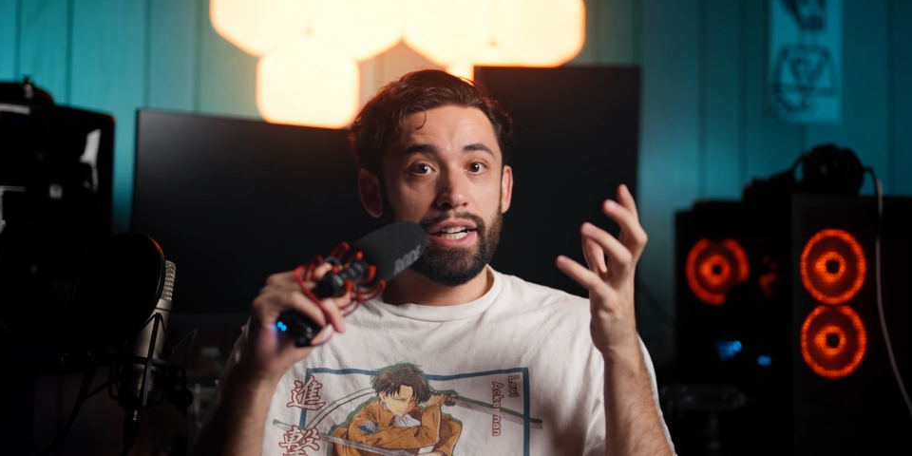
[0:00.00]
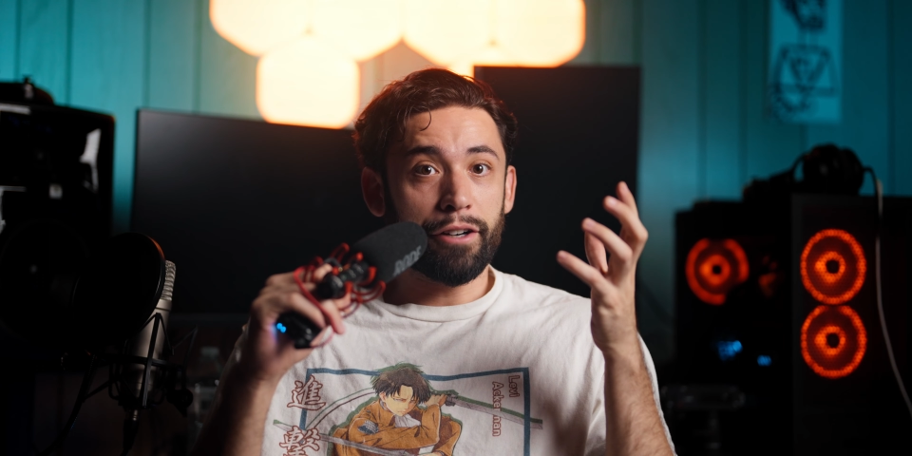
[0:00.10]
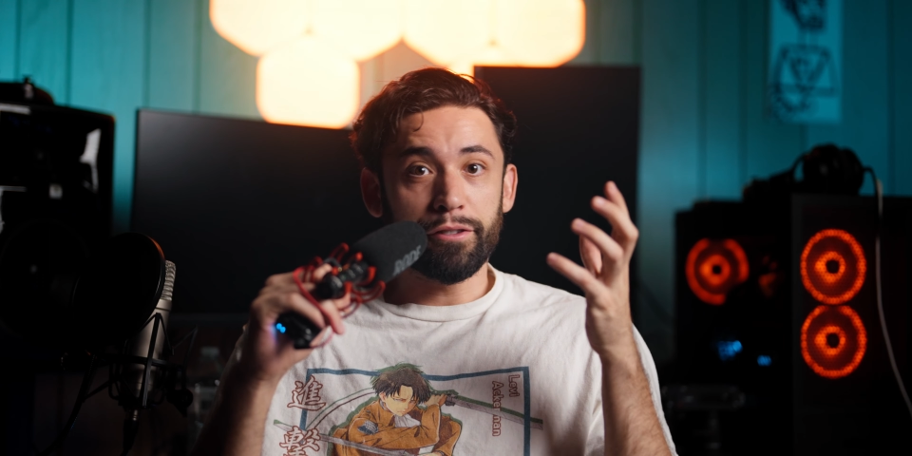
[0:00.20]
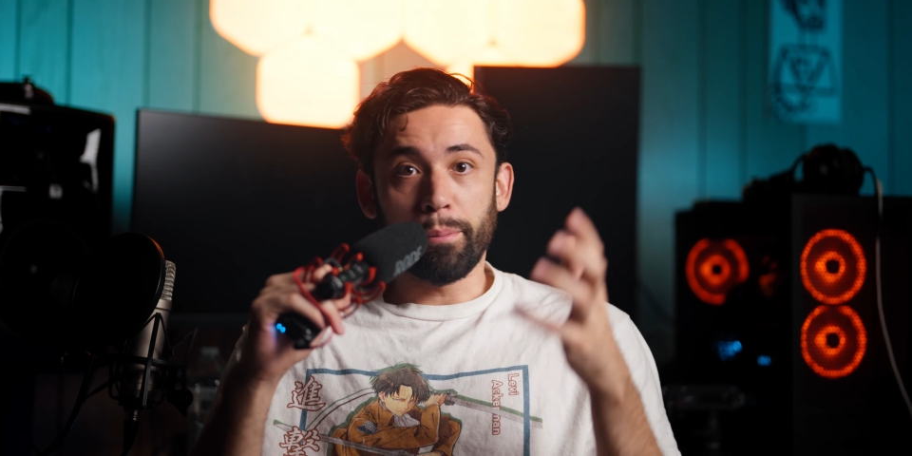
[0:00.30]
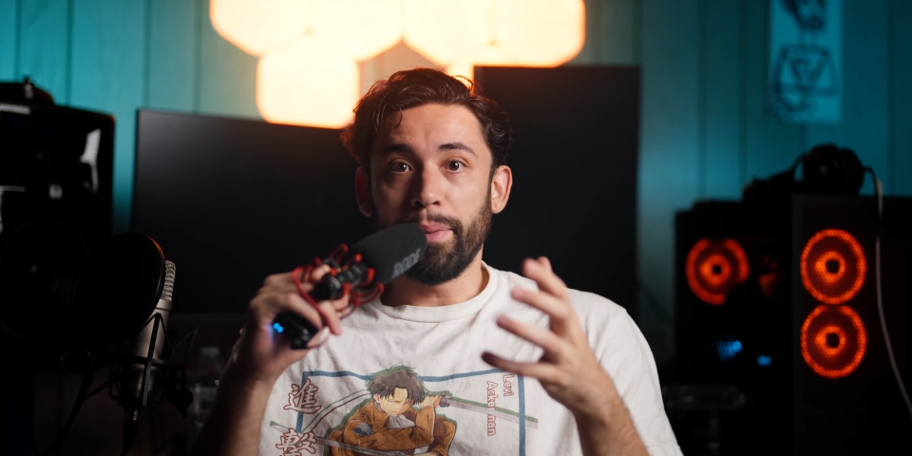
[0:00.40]

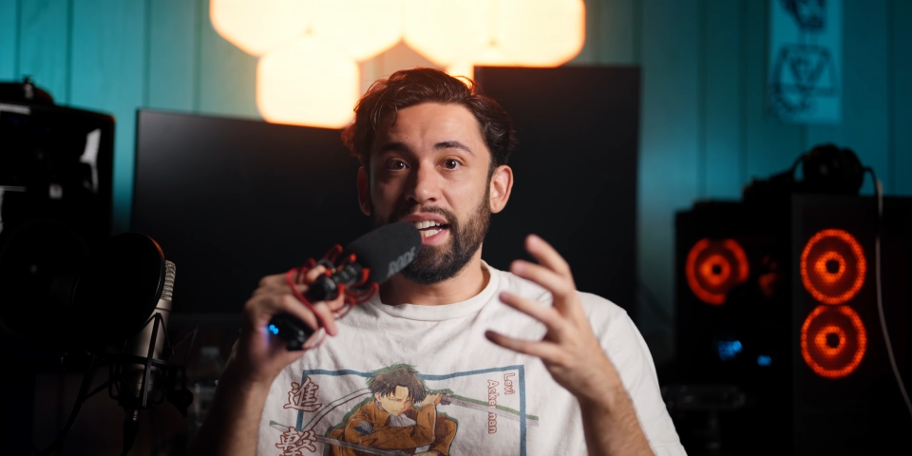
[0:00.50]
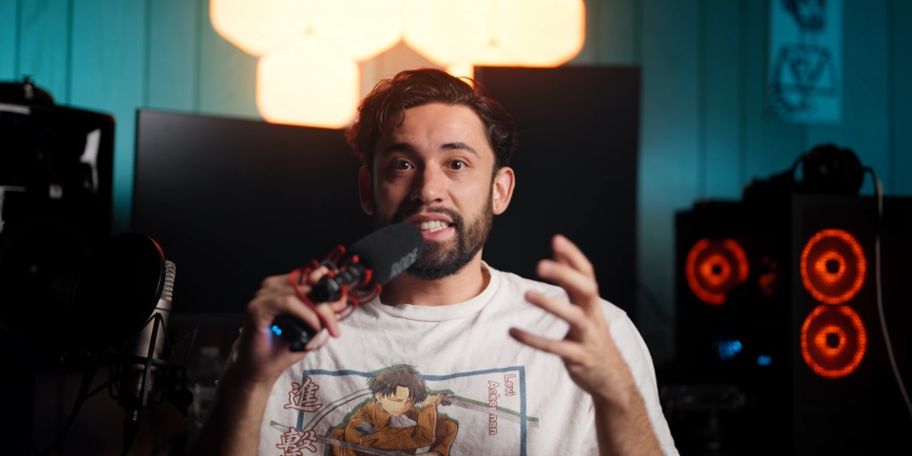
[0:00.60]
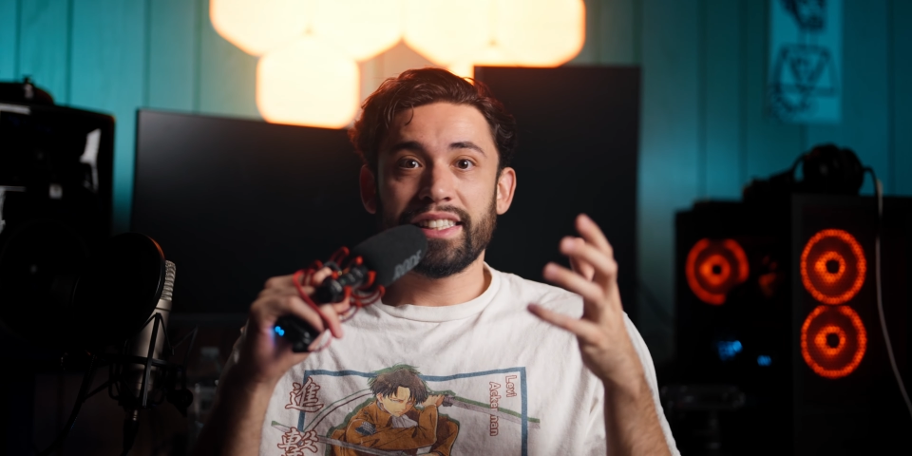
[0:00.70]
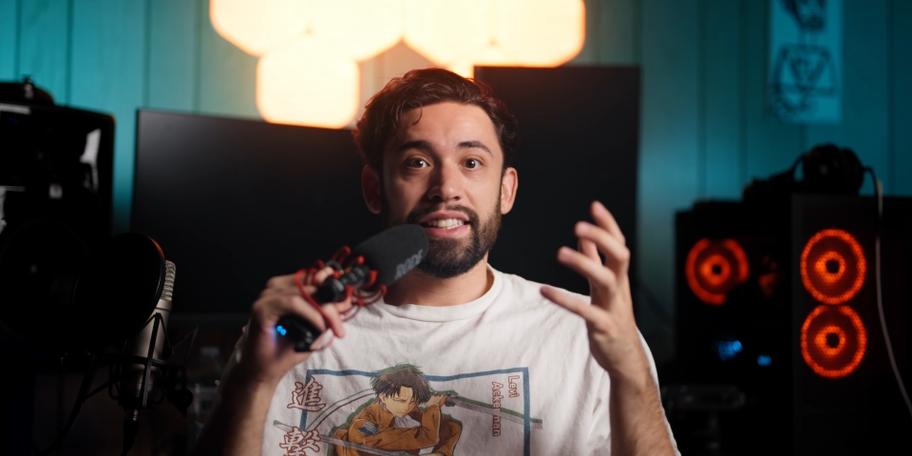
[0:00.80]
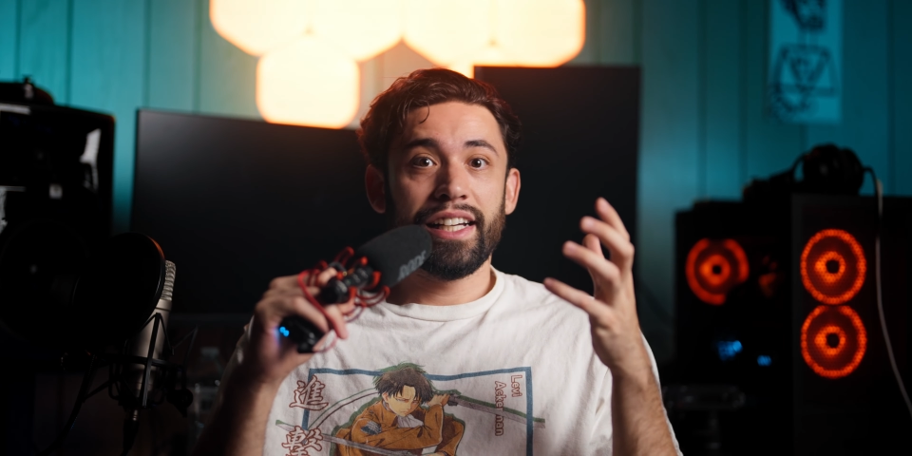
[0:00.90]
of the
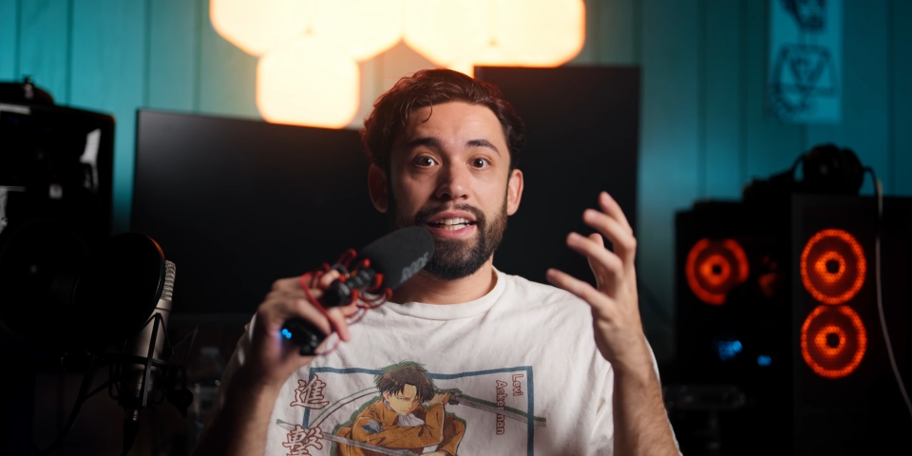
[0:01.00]
best,